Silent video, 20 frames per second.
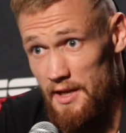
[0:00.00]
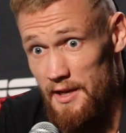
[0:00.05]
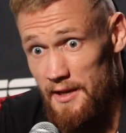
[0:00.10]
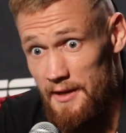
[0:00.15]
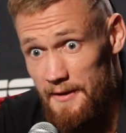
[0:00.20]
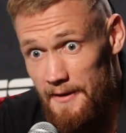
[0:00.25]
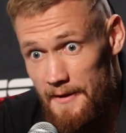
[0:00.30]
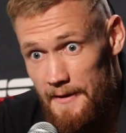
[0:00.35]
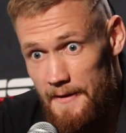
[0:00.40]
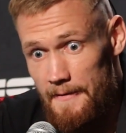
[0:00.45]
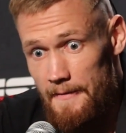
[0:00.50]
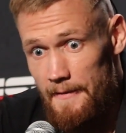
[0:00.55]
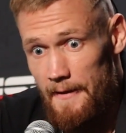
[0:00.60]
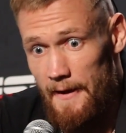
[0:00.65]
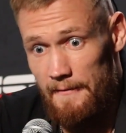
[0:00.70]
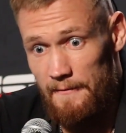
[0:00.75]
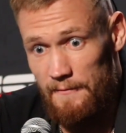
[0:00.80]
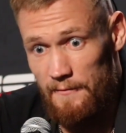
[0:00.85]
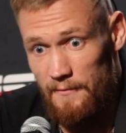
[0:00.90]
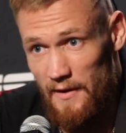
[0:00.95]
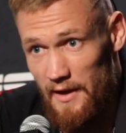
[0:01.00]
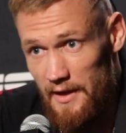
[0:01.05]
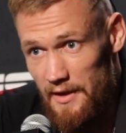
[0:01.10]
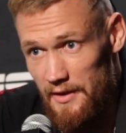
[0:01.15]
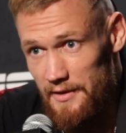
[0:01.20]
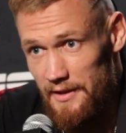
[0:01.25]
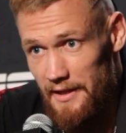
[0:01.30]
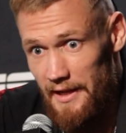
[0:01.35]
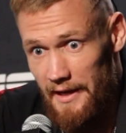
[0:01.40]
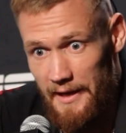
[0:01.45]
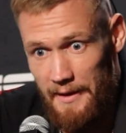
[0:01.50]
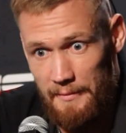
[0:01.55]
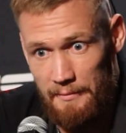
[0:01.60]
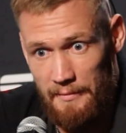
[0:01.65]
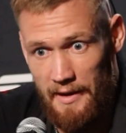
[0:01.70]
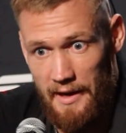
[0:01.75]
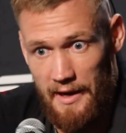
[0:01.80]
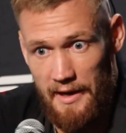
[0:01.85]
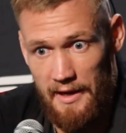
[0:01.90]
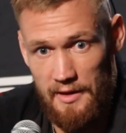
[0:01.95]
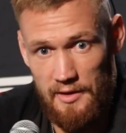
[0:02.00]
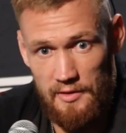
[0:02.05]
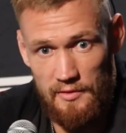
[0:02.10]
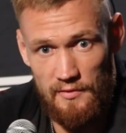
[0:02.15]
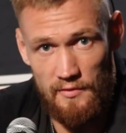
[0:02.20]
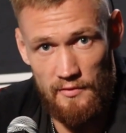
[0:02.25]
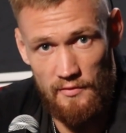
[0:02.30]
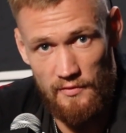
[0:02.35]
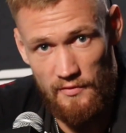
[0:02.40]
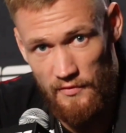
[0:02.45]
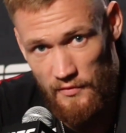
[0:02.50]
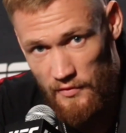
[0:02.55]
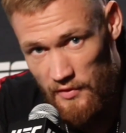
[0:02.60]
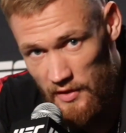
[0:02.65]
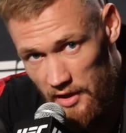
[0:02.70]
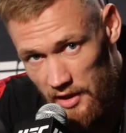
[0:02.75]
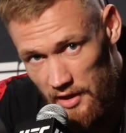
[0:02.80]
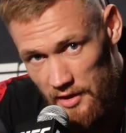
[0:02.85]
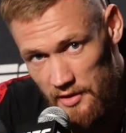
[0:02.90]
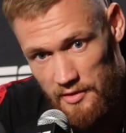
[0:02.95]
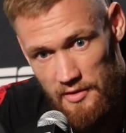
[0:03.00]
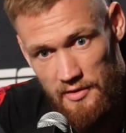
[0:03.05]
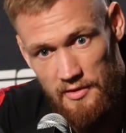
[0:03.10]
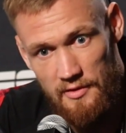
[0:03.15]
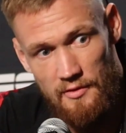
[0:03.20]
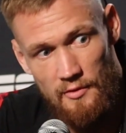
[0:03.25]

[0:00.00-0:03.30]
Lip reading: And I felt like my feet